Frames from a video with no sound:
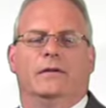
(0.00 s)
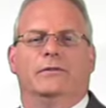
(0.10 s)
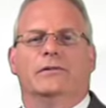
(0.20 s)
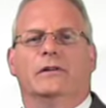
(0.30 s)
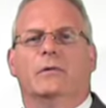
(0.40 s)

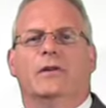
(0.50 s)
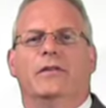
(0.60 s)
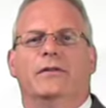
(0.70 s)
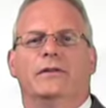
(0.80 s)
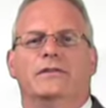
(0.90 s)
During one
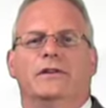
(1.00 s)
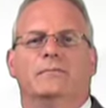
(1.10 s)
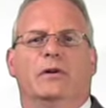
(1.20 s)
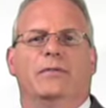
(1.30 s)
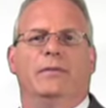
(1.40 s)

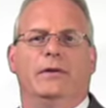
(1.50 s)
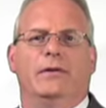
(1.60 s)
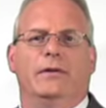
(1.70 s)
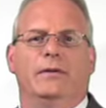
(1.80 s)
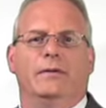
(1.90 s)
36-month
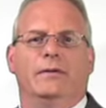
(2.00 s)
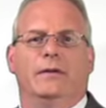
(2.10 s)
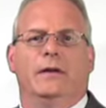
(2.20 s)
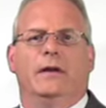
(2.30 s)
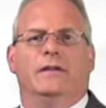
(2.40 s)
period,
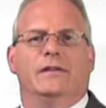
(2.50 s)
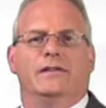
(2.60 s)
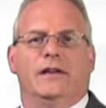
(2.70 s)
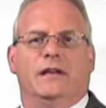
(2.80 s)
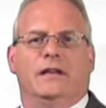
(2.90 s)
the
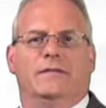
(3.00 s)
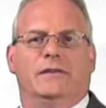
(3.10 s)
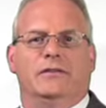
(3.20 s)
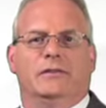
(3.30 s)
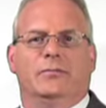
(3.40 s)
Seattle
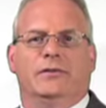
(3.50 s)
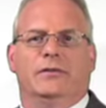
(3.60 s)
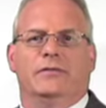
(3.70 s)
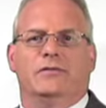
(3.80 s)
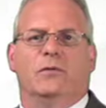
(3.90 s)
Division
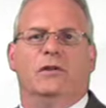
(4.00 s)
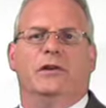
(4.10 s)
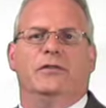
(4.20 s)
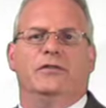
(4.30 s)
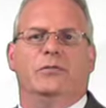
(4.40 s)
produced
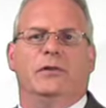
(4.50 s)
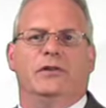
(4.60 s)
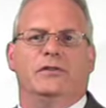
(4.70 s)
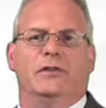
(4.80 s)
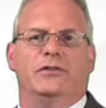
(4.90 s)

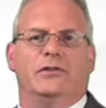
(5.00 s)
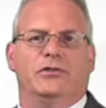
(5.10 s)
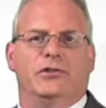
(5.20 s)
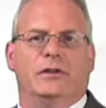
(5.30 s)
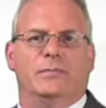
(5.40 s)
126
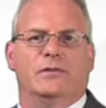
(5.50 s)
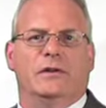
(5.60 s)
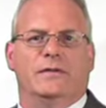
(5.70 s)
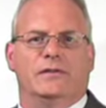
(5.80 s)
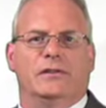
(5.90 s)
ships
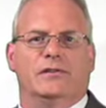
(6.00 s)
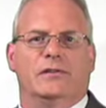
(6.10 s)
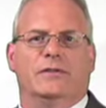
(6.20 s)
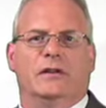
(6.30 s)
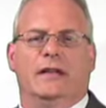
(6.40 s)
of 6
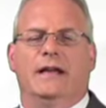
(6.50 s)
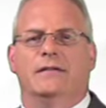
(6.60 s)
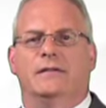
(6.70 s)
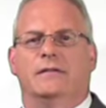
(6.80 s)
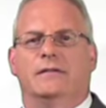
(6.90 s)
different
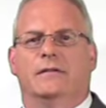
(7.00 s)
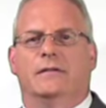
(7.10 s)
classes.